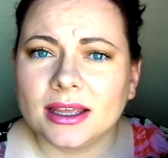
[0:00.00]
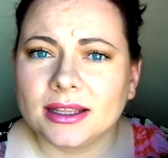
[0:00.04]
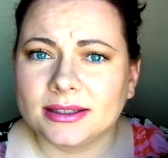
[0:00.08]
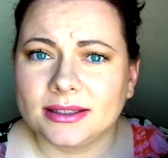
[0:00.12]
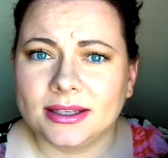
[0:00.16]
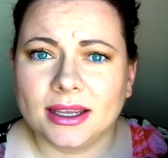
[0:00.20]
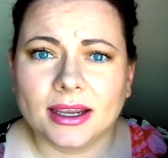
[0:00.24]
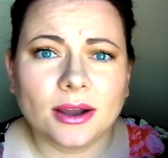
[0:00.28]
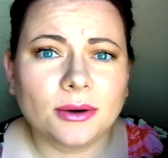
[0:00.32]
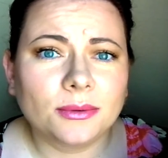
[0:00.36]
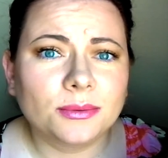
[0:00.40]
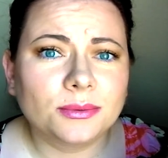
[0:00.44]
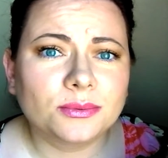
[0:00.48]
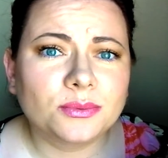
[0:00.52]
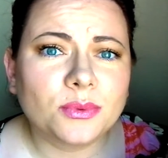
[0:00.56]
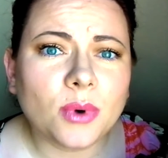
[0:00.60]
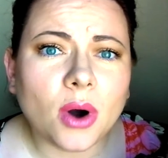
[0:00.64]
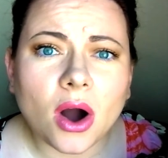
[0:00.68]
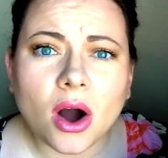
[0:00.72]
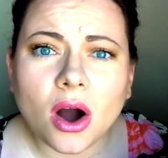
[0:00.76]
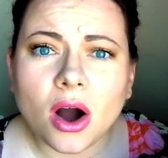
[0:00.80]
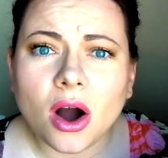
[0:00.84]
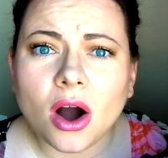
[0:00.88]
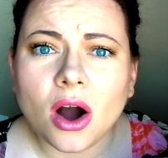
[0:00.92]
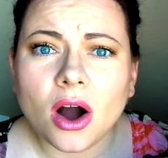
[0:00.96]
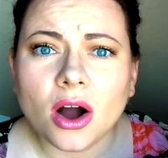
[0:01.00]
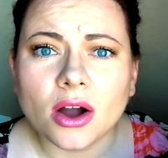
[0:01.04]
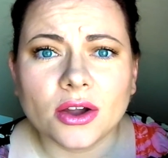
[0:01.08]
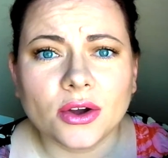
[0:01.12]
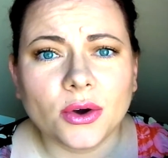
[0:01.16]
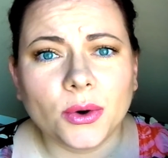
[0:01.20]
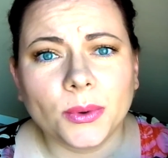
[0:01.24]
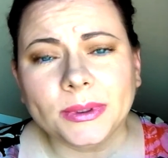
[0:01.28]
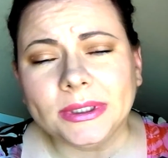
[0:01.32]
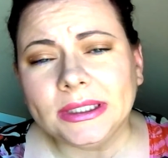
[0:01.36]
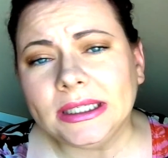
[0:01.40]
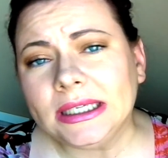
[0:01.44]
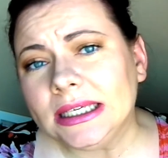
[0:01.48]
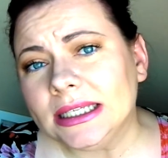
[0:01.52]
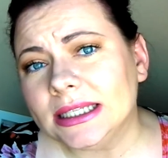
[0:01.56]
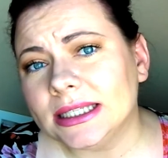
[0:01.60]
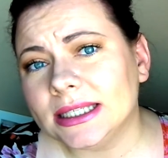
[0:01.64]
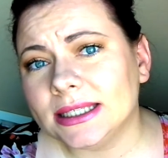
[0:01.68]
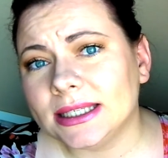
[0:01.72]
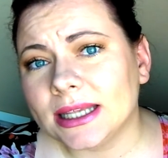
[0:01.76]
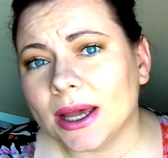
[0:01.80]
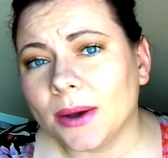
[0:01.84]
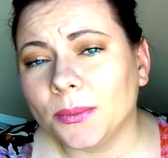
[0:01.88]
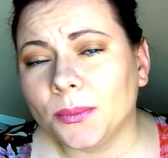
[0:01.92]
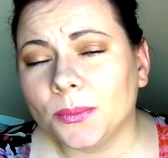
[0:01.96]
take a walk, go eat
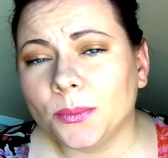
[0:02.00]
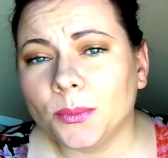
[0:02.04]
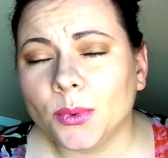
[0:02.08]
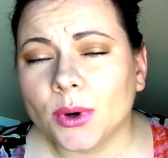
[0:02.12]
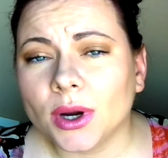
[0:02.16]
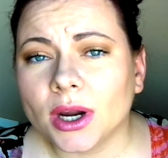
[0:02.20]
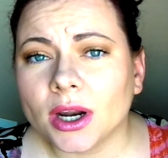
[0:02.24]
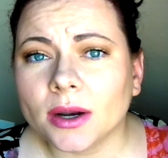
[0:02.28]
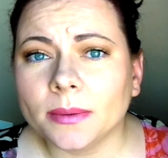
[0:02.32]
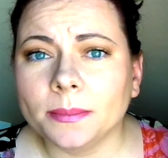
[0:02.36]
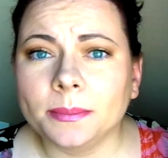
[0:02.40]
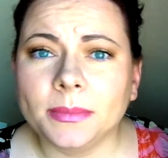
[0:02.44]
somewhere,